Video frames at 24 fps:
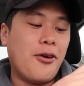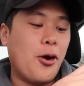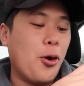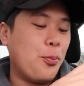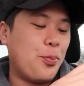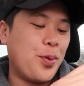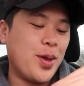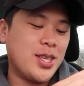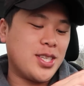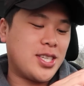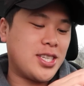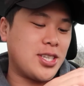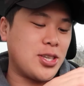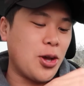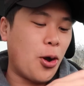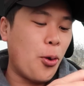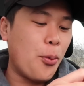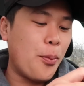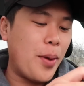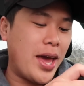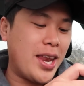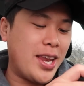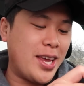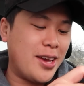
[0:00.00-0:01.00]
I've opened
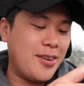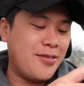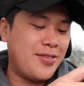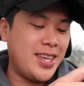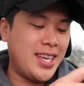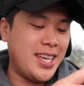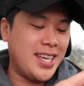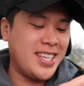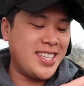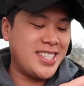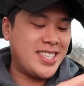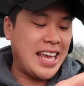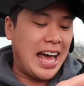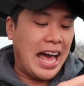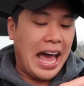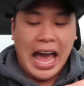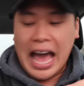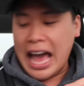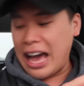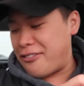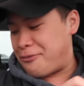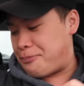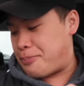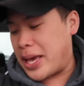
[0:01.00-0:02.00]
so many of these. I
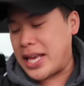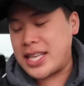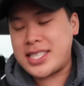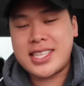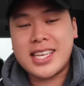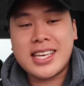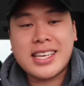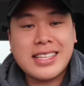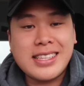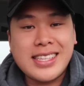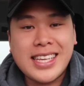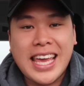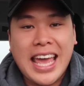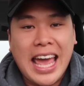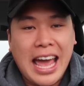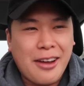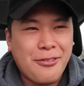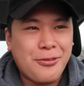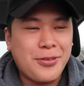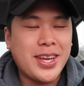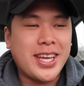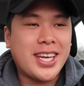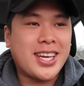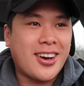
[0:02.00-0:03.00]
have basically
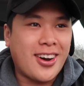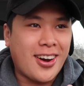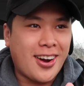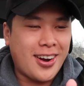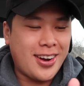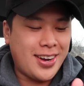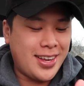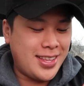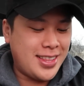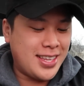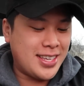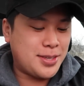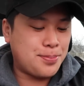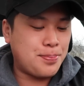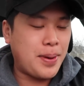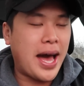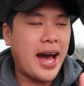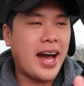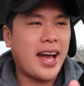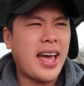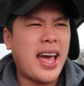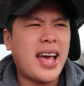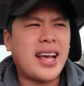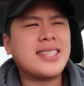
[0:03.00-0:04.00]
every card in this
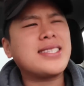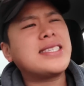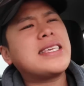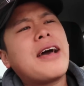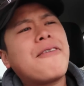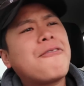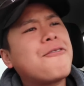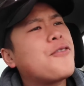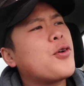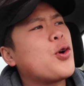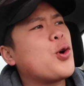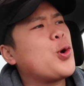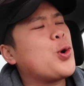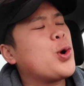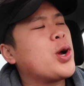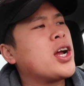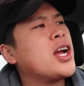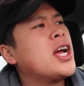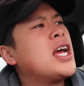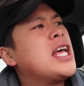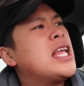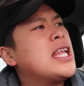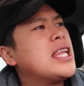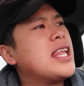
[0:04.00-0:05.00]
pack except
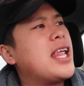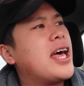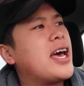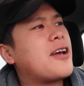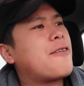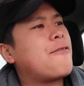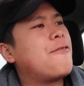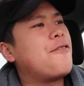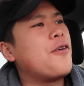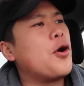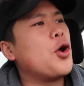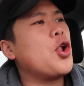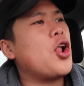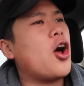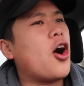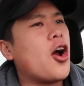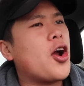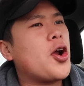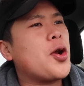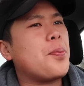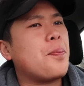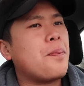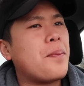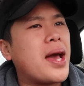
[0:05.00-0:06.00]
for like Full
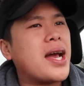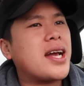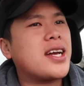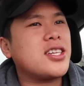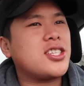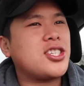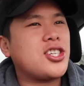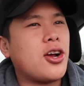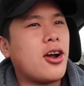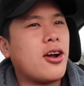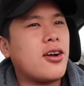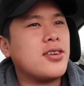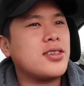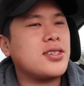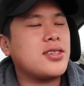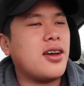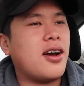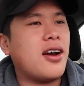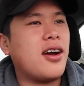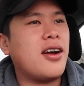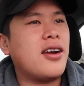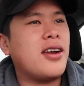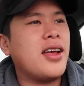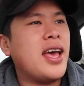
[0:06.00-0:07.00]
Art Mega
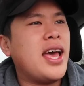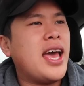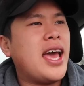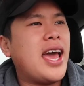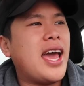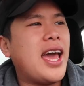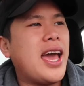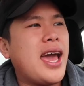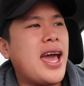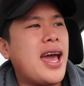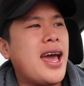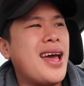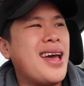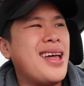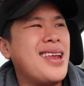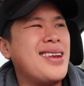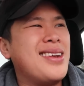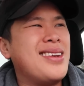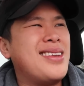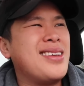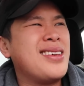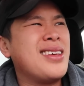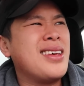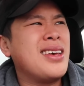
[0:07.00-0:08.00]
Charizard
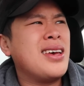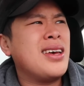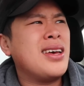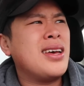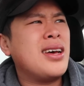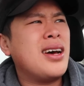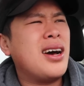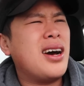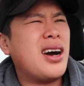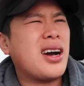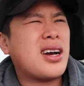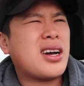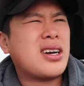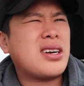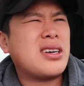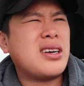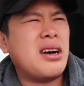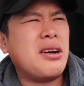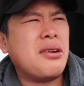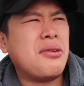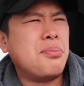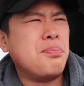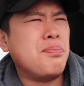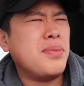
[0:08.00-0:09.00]
and a,
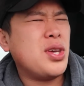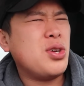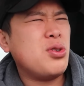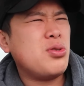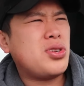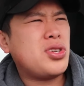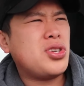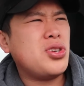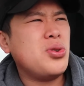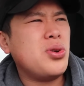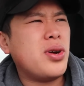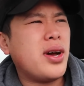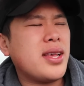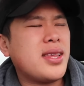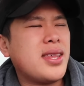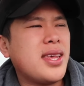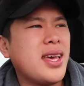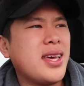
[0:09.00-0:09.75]
a Mewtwo, I